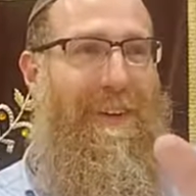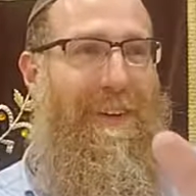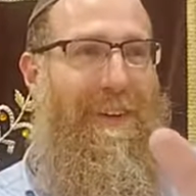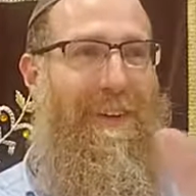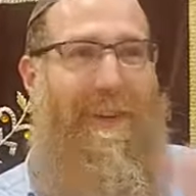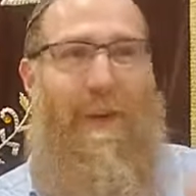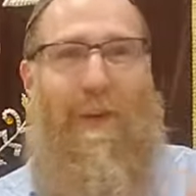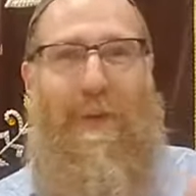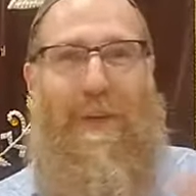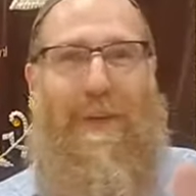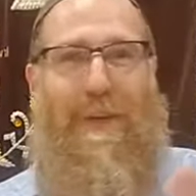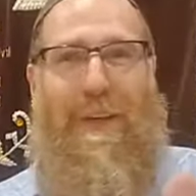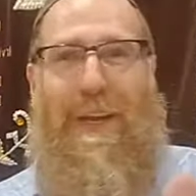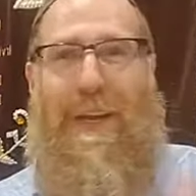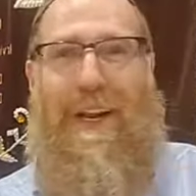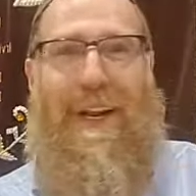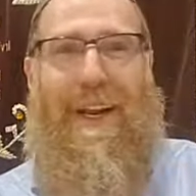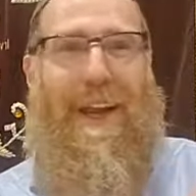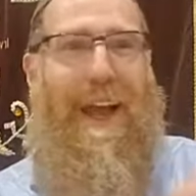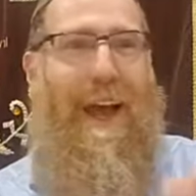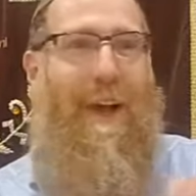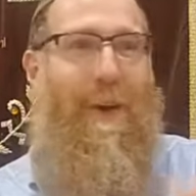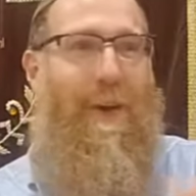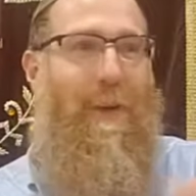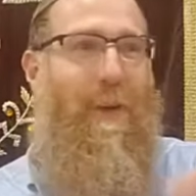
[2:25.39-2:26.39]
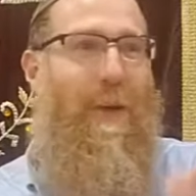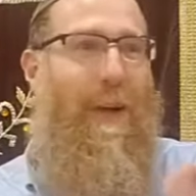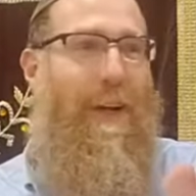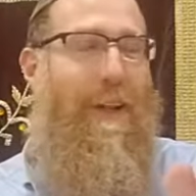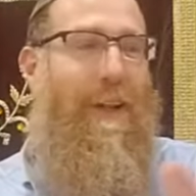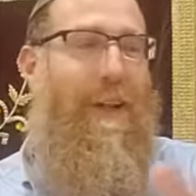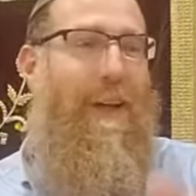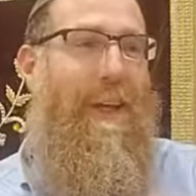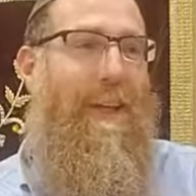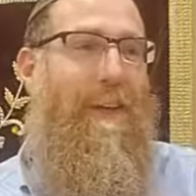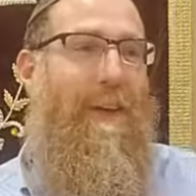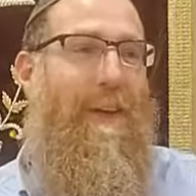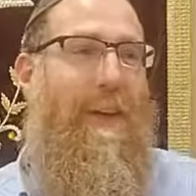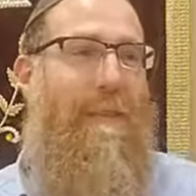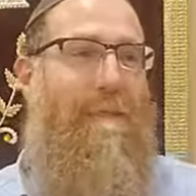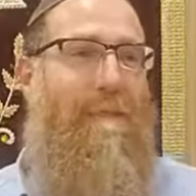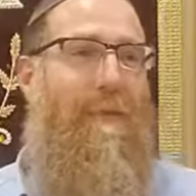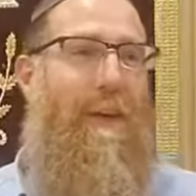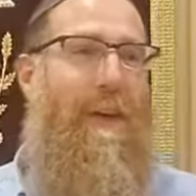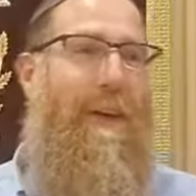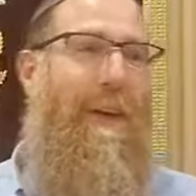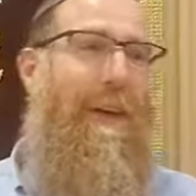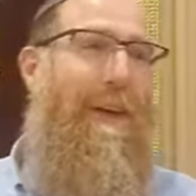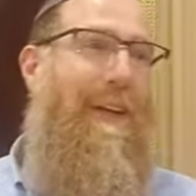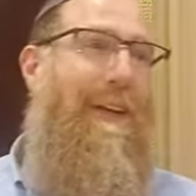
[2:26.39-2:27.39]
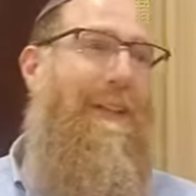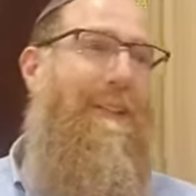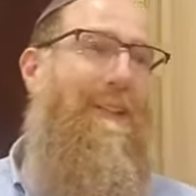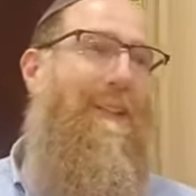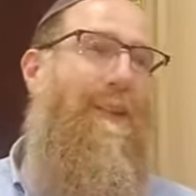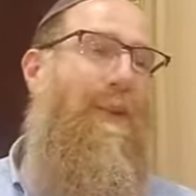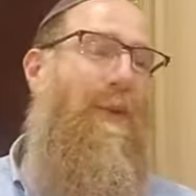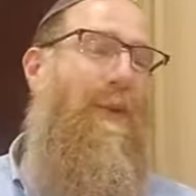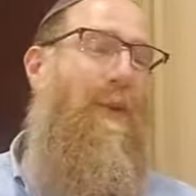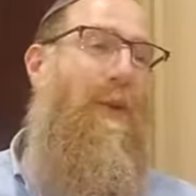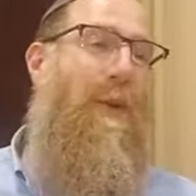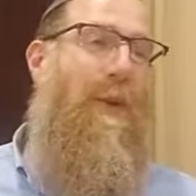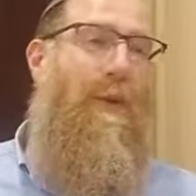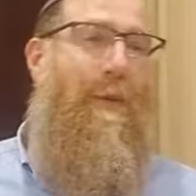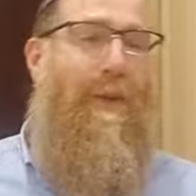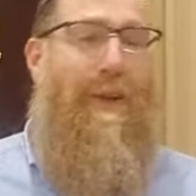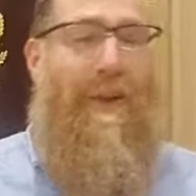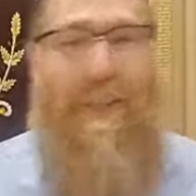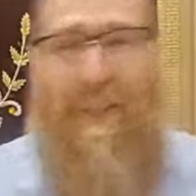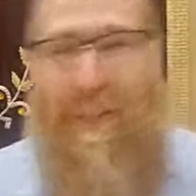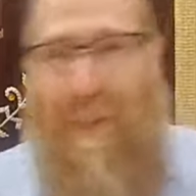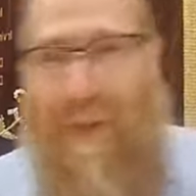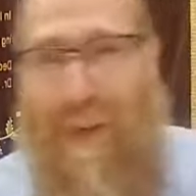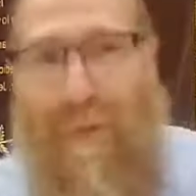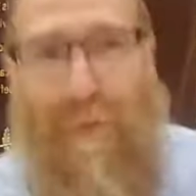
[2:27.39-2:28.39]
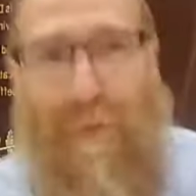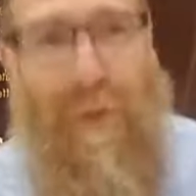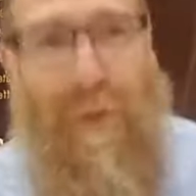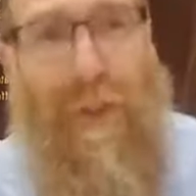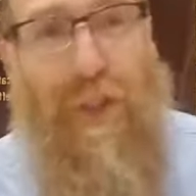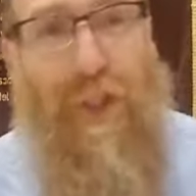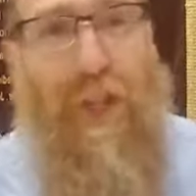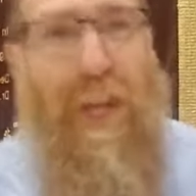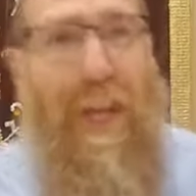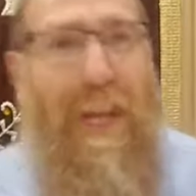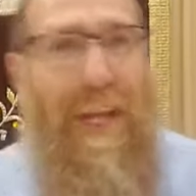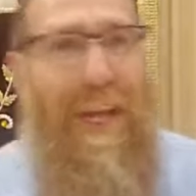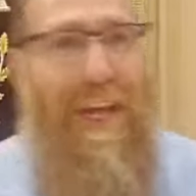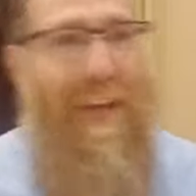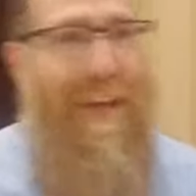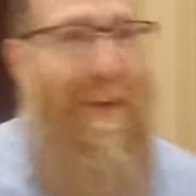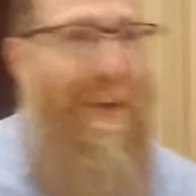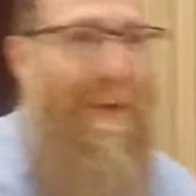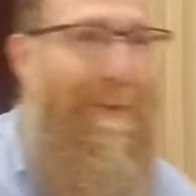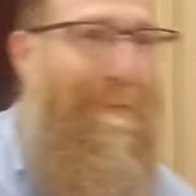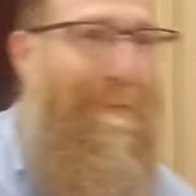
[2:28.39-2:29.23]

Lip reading: goes in and out quickly, and we're concerned for cheating.